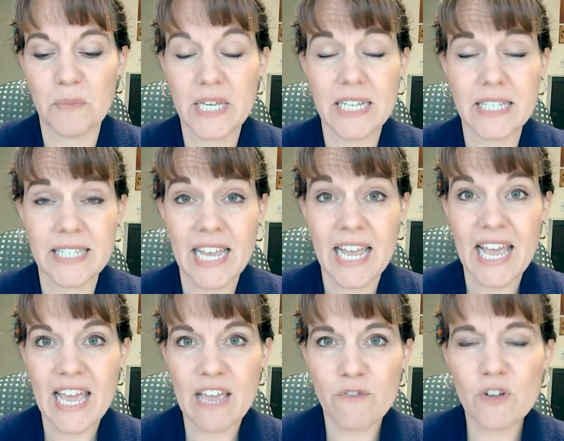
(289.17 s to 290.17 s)
Because
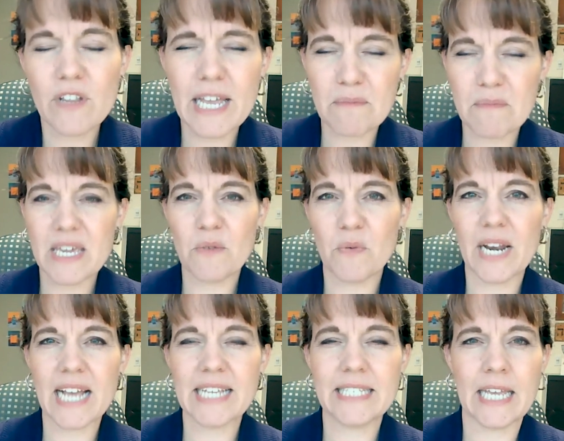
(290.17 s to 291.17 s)
if you're like me, when
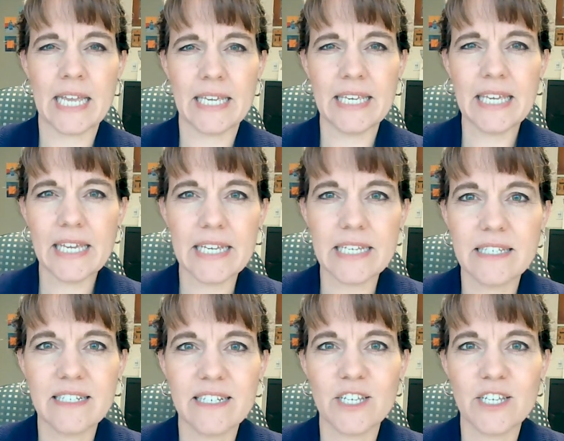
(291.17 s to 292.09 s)
I say yeast,